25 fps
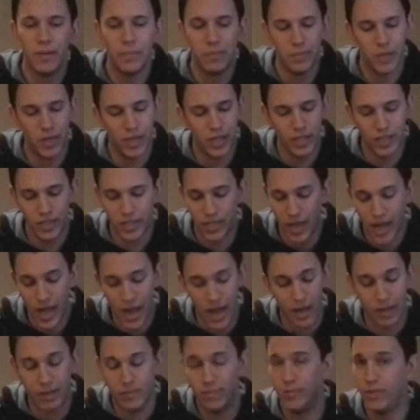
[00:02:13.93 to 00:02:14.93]
But
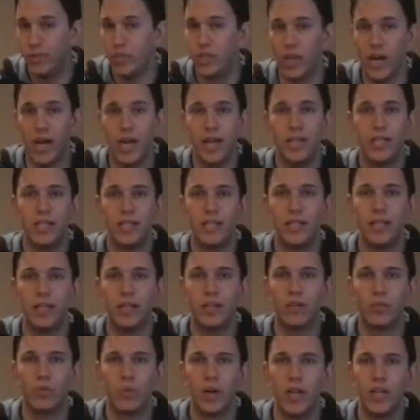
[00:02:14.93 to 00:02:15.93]
yeah, Giants did
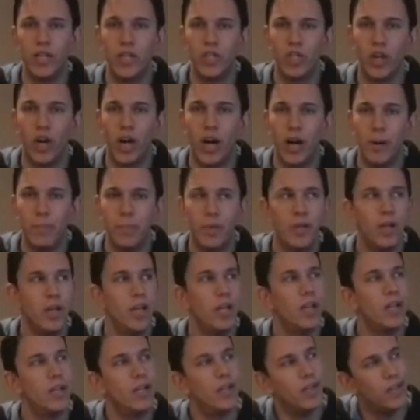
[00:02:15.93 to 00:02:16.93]
a great job.
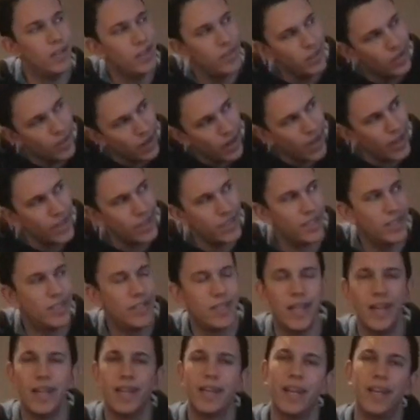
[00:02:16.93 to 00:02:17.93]
Not to
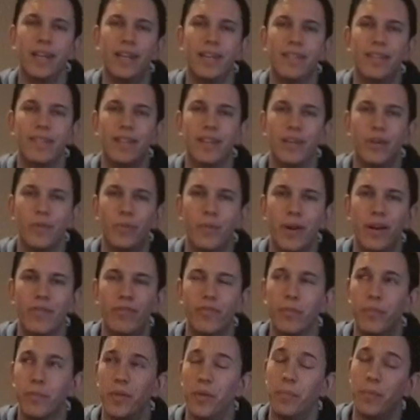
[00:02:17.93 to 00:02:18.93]
take anything away
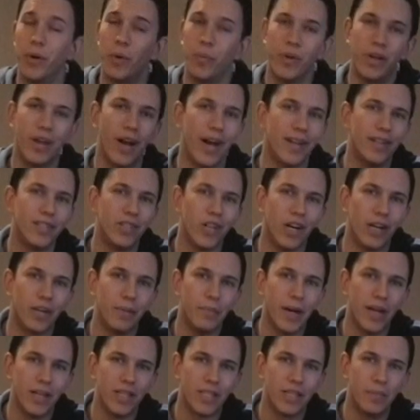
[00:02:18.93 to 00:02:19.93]
from them, but we got to talk
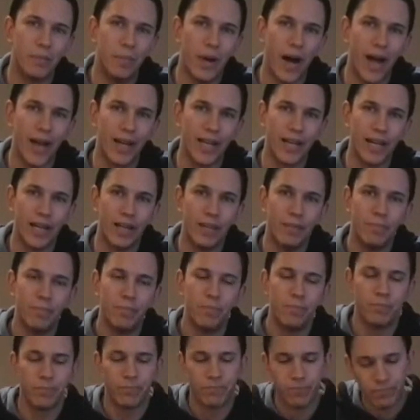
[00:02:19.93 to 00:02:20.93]
about Spygate.
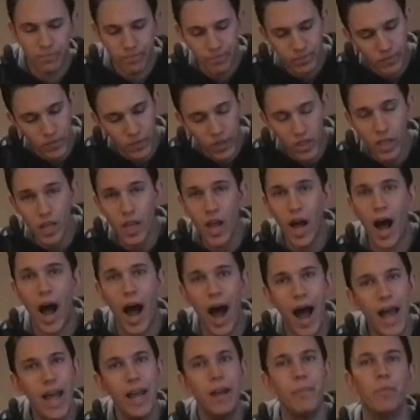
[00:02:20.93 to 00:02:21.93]

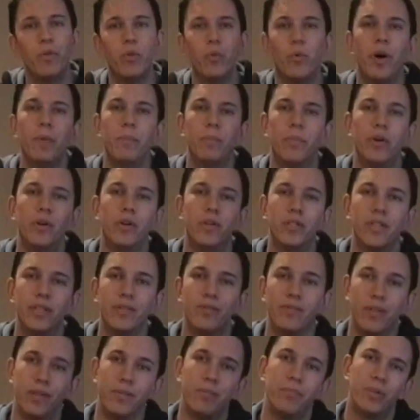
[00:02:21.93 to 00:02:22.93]
I am the one
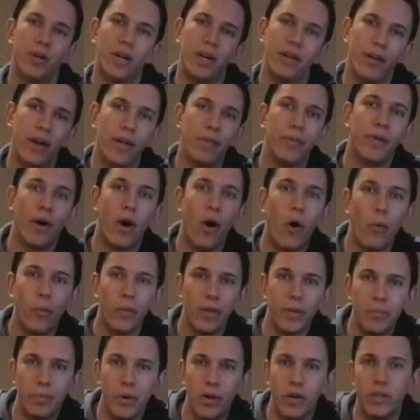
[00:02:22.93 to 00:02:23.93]
person, I'm probably not the
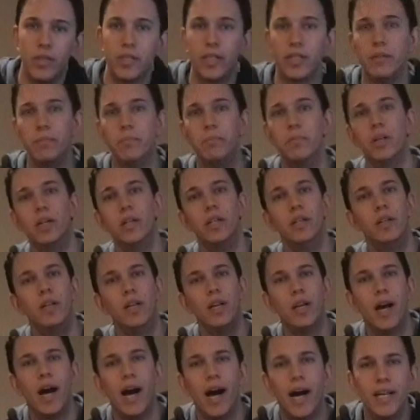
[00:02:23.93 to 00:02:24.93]
only person, but
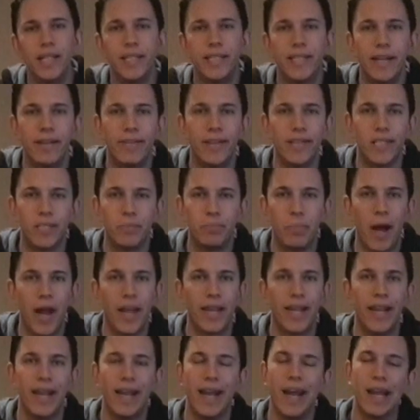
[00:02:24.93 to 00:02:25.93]
I say that
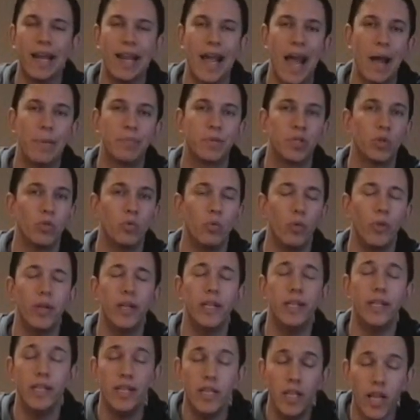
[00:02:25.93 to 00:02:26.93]
Spygate had absolutely
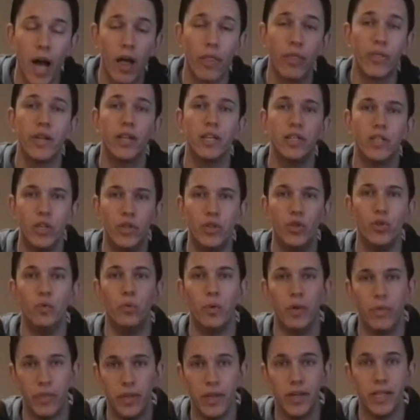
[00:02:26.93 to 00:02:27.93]
nothing to do
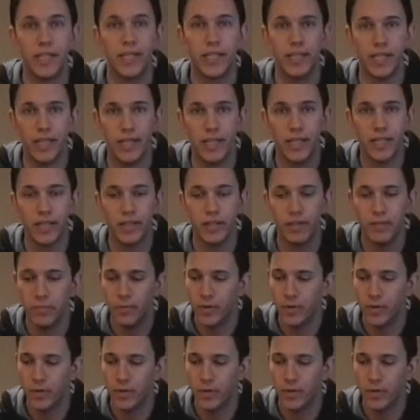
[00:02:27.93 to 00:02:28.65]
with this season.